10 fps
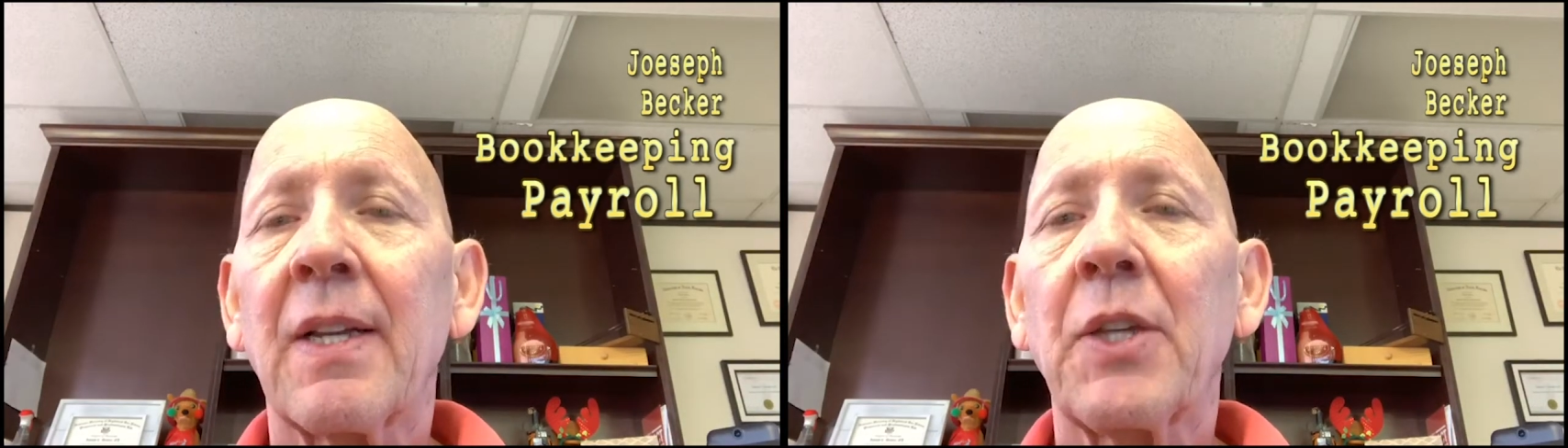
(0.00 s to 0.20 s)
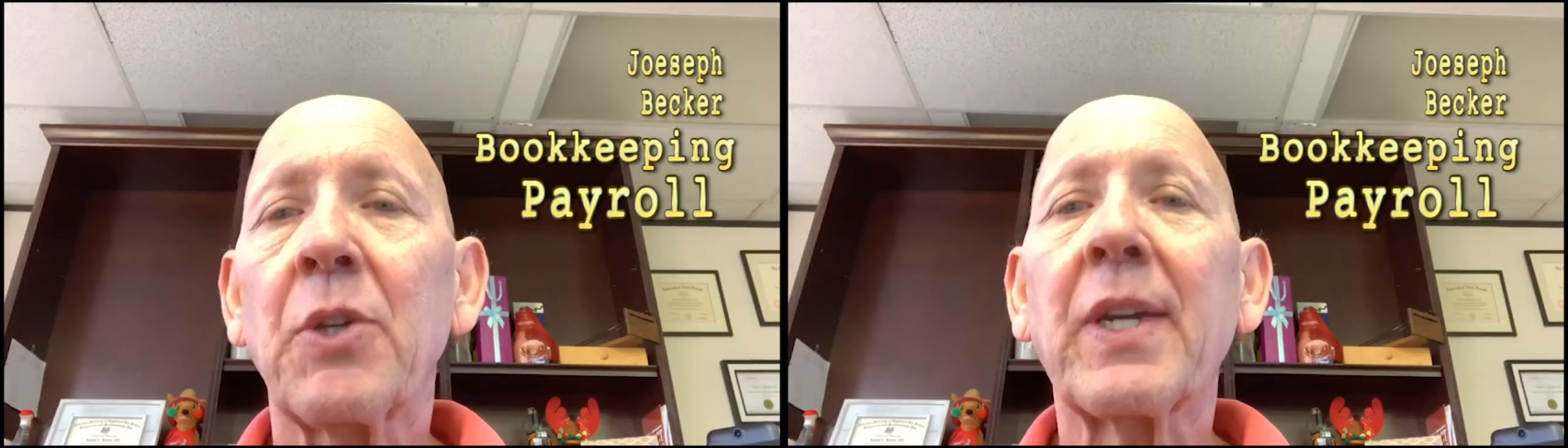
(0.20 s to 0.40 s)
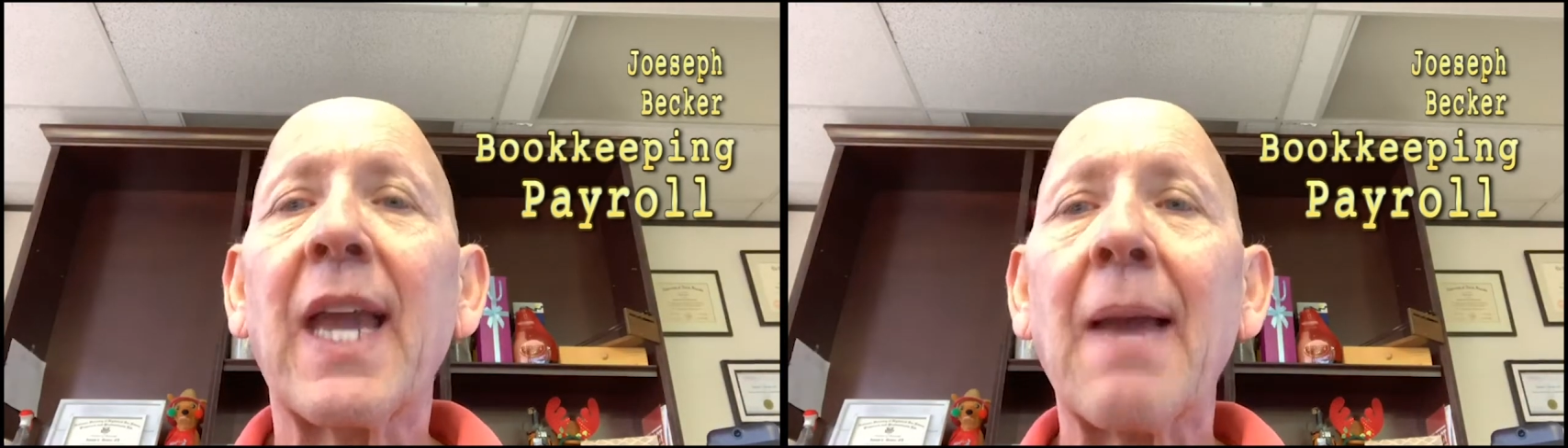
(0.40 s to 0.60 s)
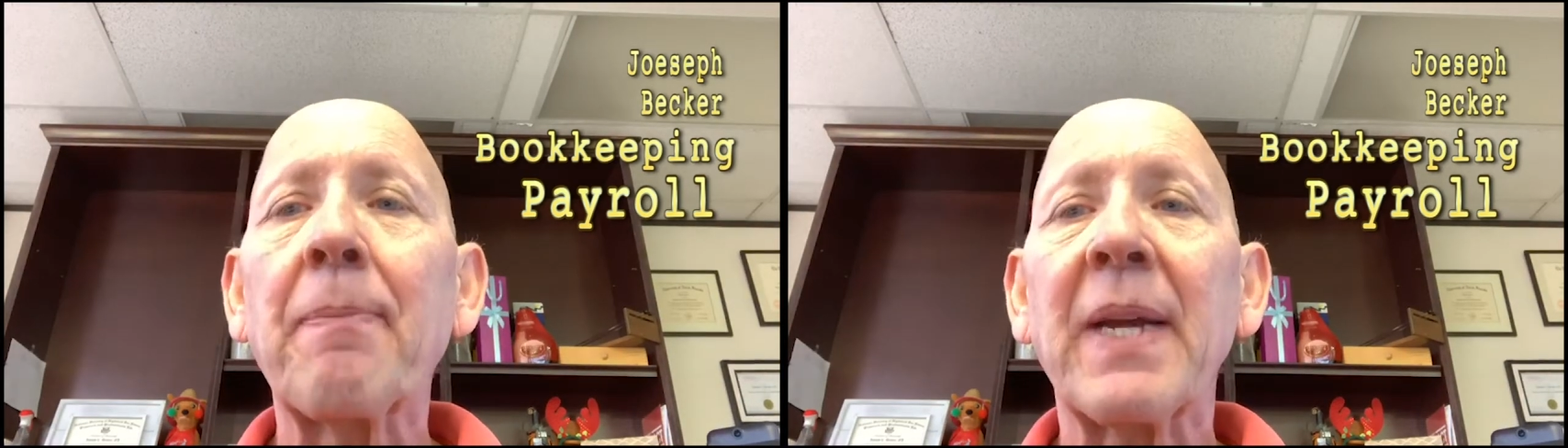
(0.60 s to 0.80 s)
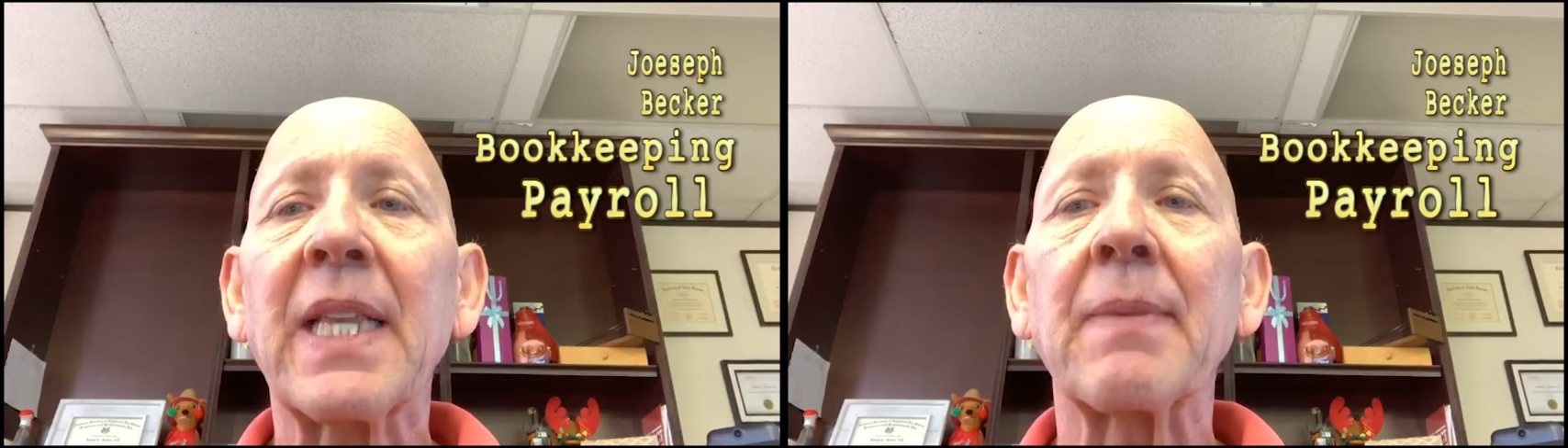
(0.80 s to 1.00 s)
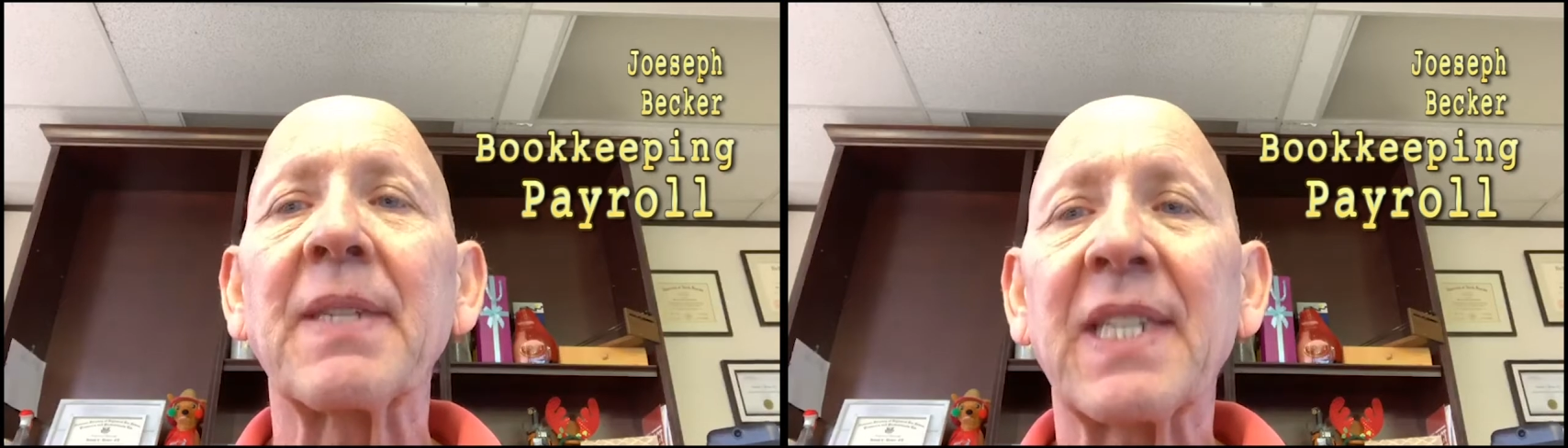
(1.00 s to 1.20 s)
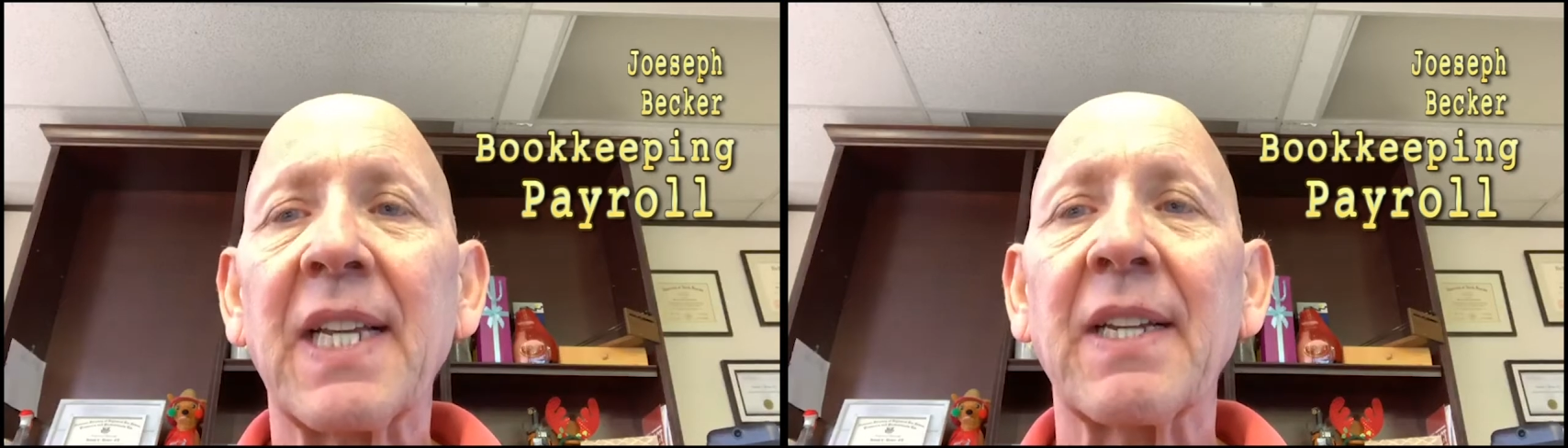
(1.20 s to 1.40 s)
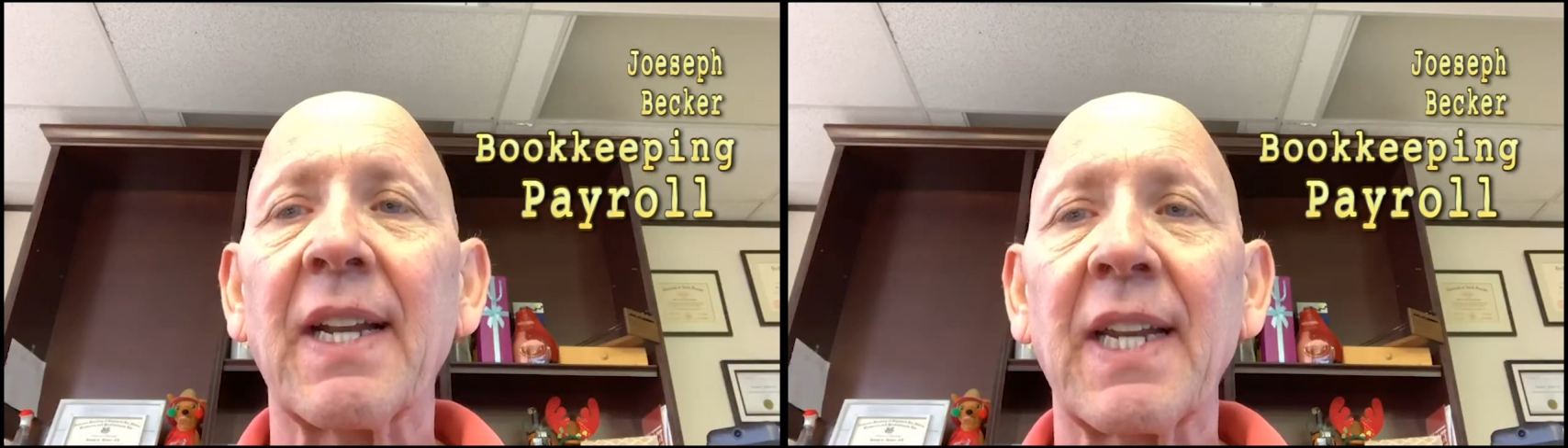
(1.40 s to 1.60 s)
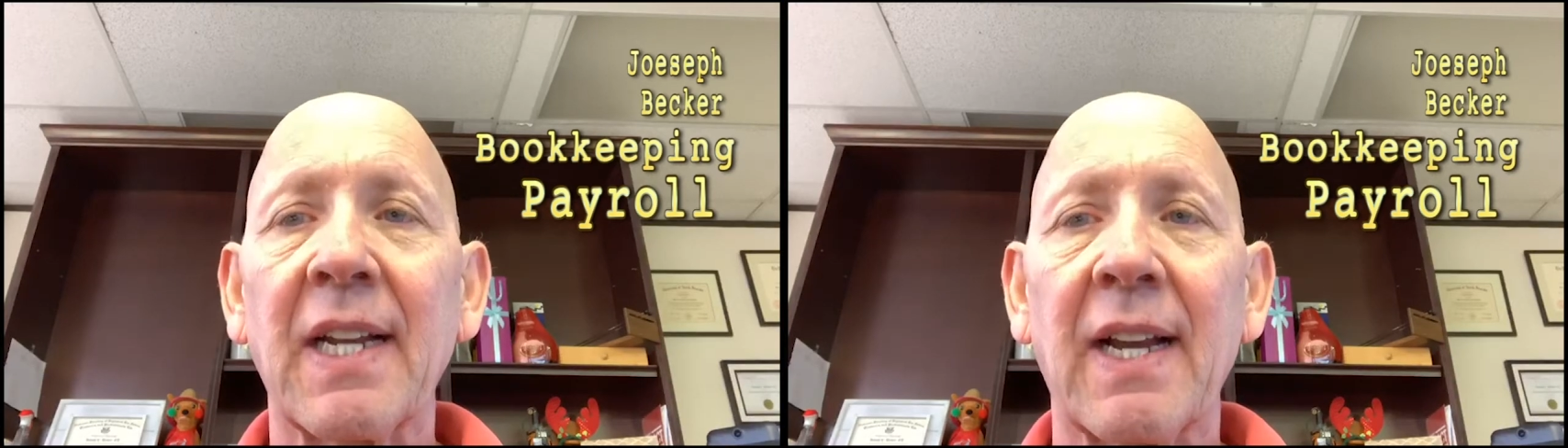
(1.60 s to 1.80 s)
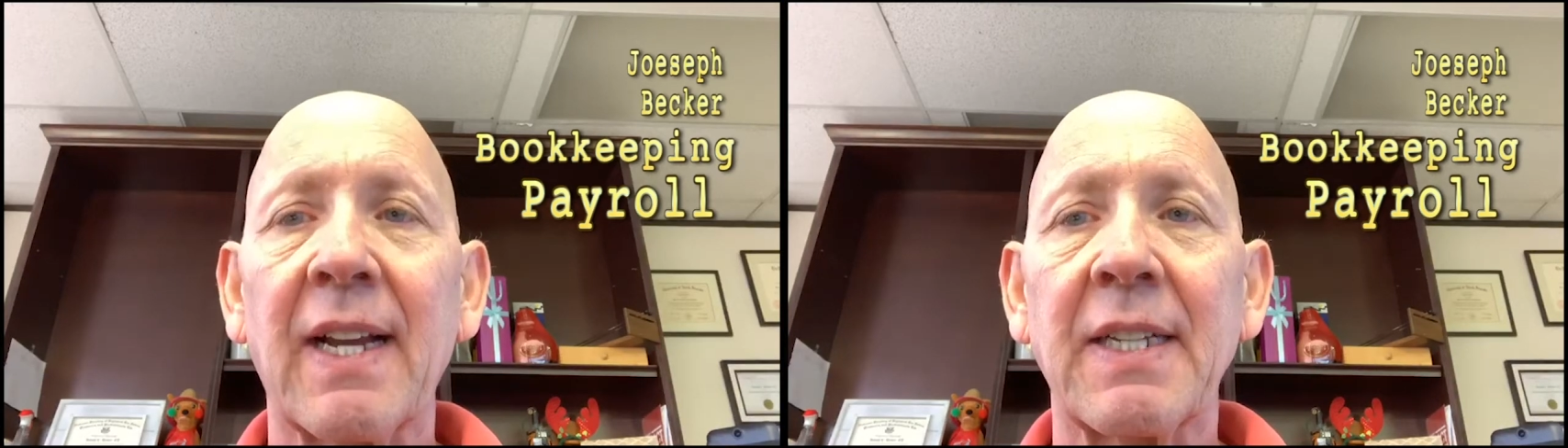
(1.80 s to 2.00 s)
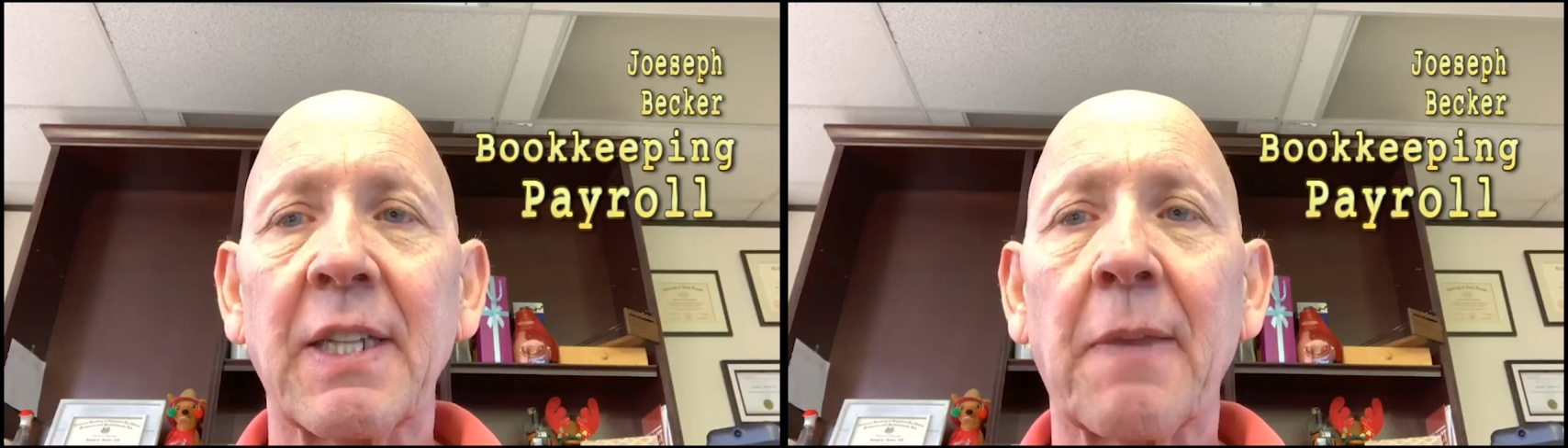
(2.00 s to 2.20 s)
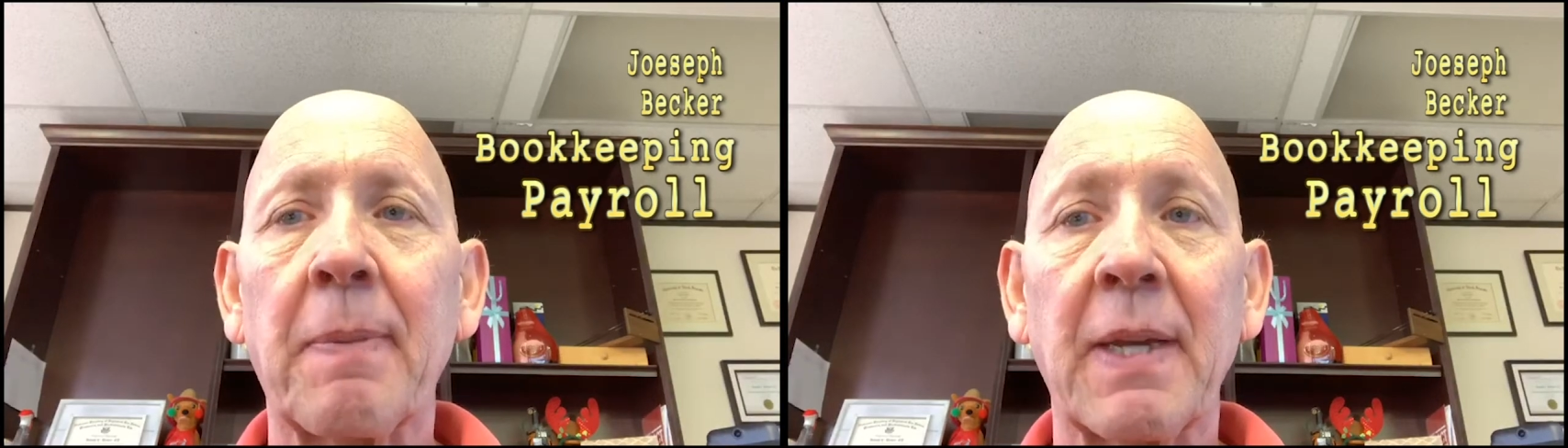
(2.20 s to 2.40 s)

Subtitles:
You can't pay them a 1099 just